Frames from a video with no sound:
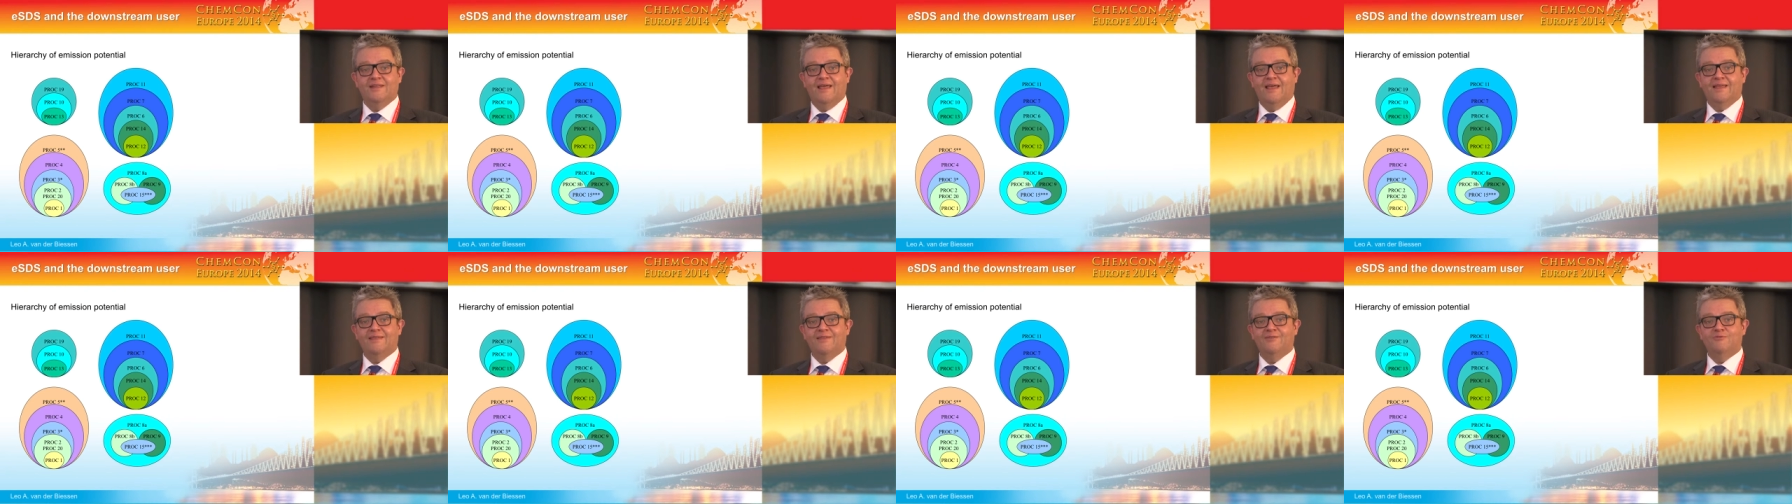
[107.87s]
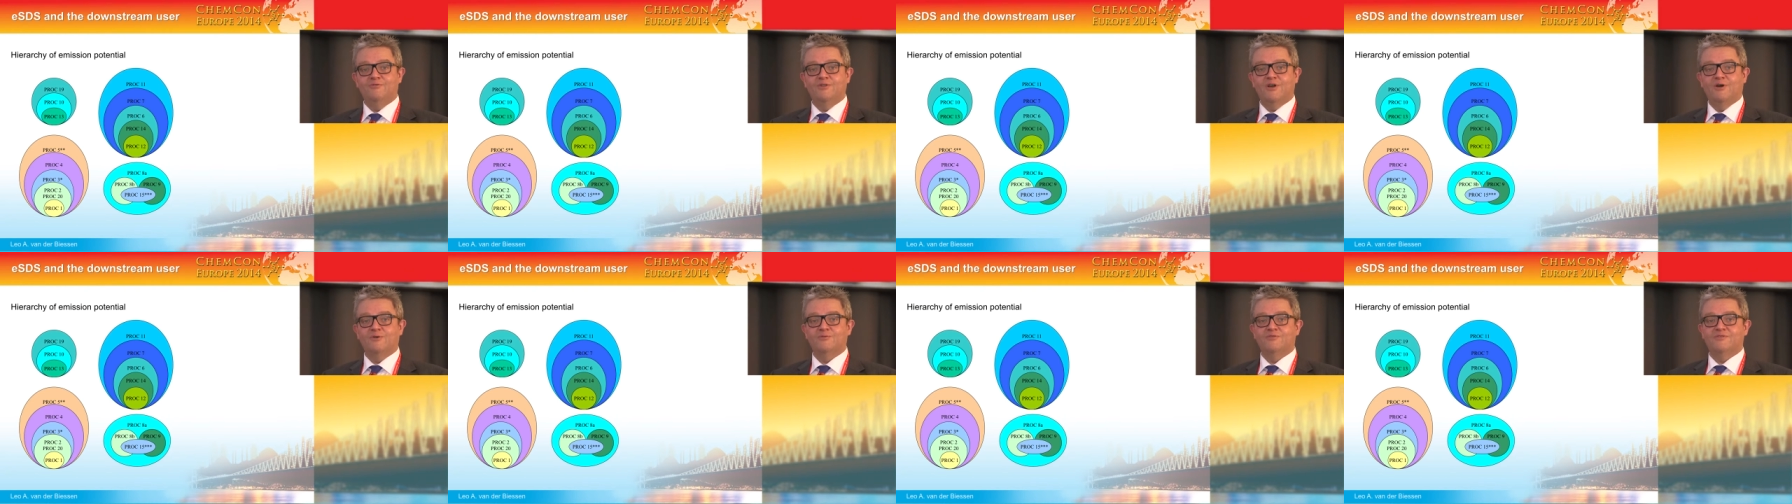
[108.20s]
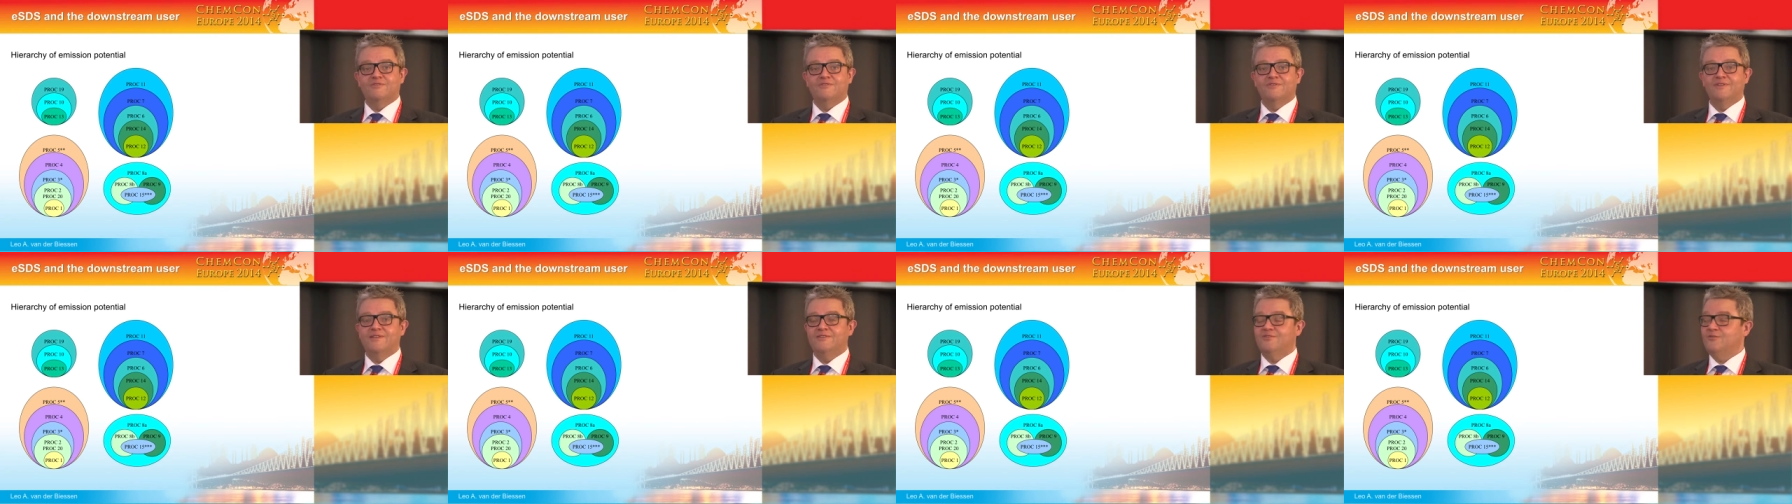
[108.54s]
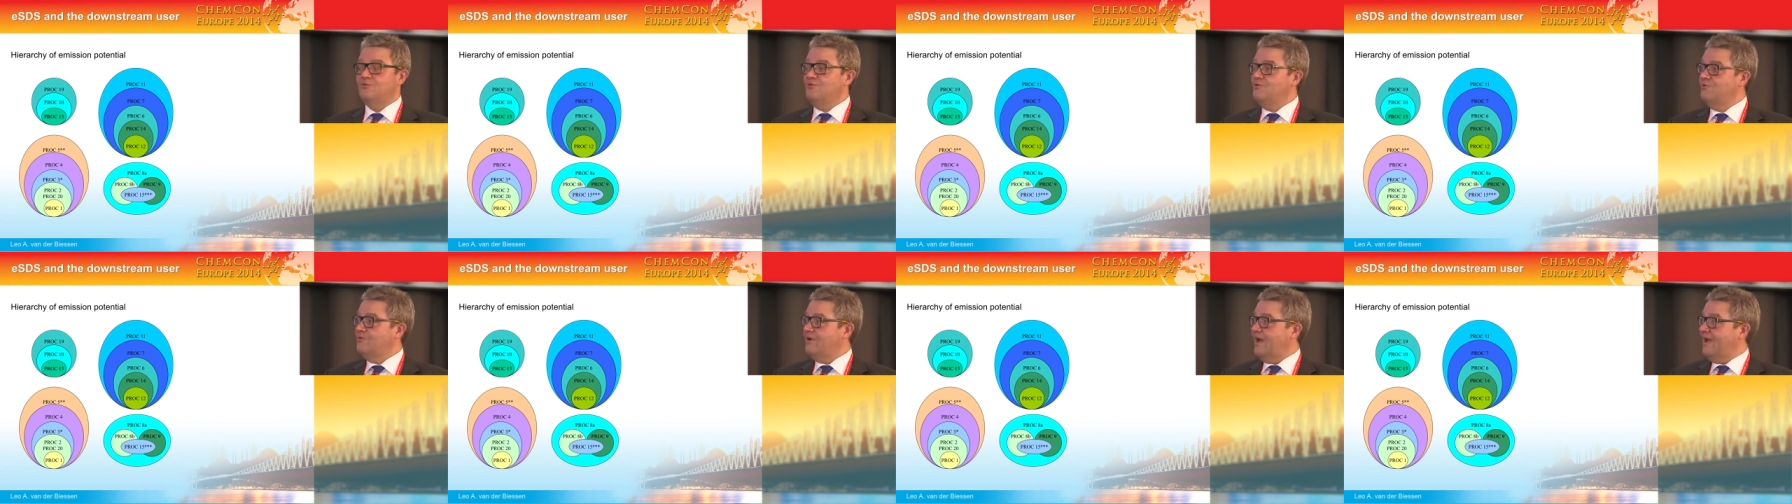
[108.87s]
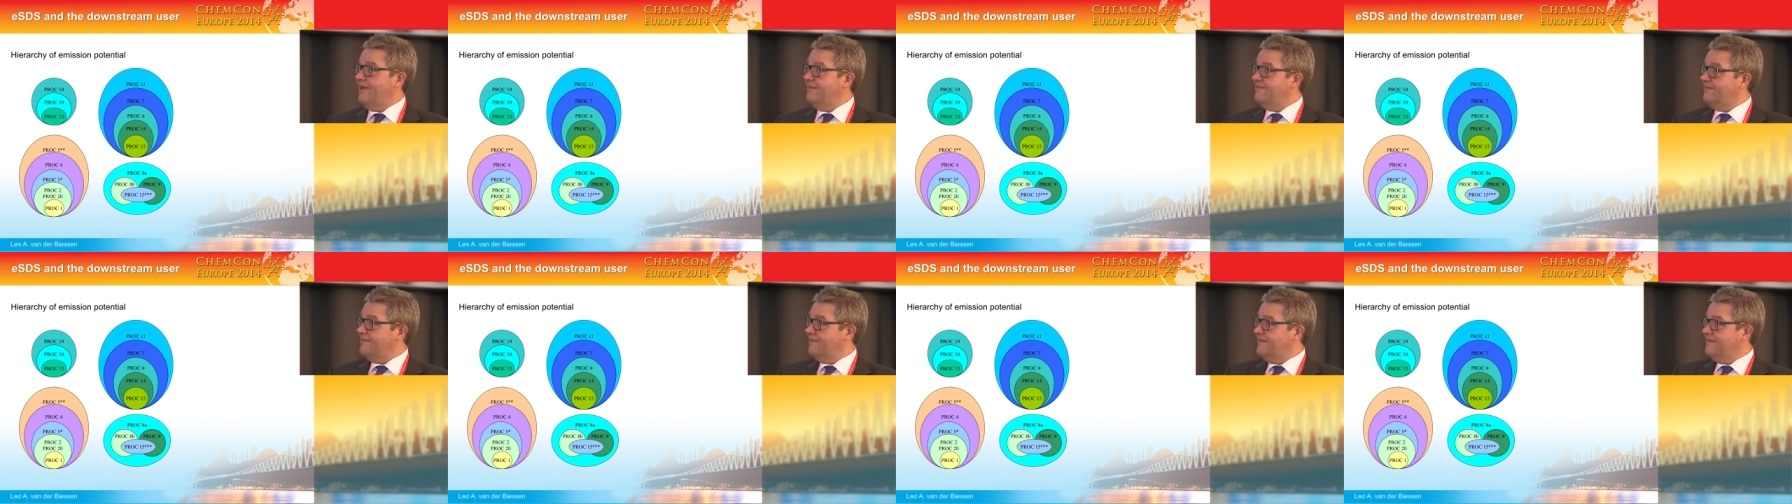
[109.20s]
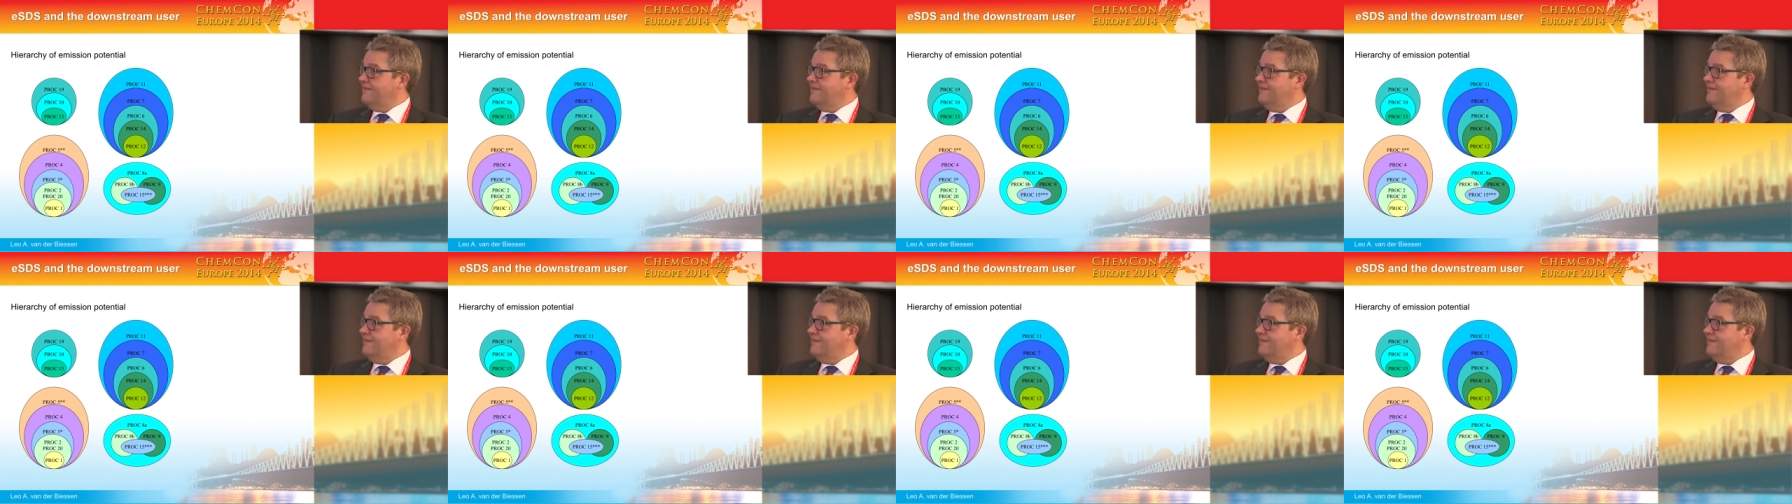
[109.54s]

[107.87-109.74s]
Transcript: then you don't need to look at